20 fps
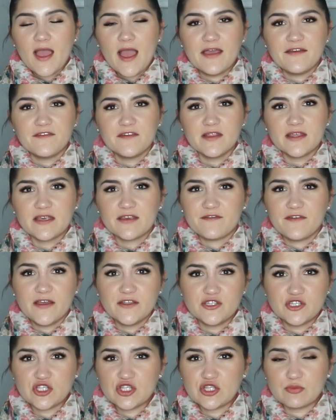I feel like if
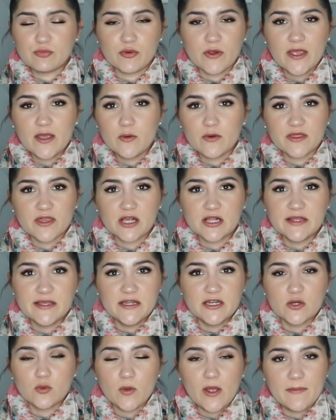I just spray it with a
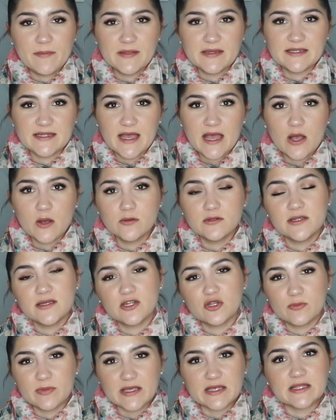cleaner and wipe it down,
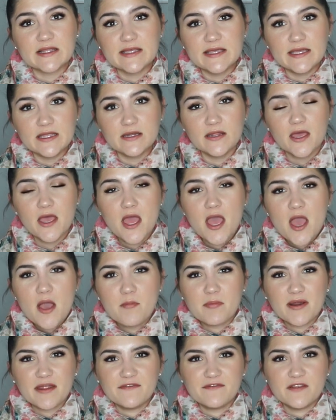it'll be clean,
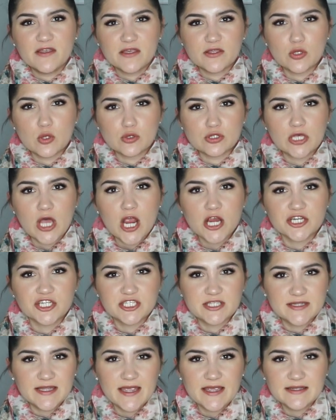but I feel like those harsh
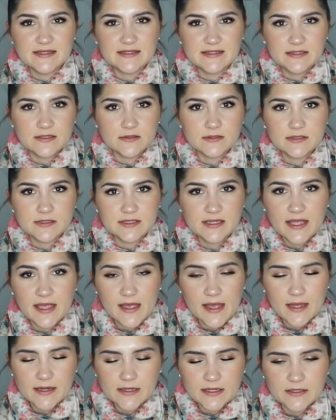stains still
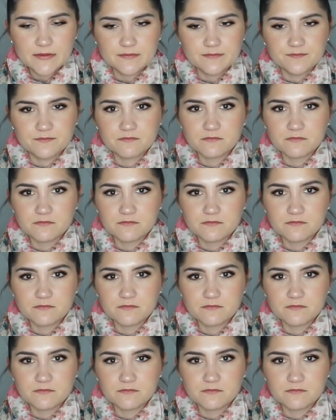stay on it.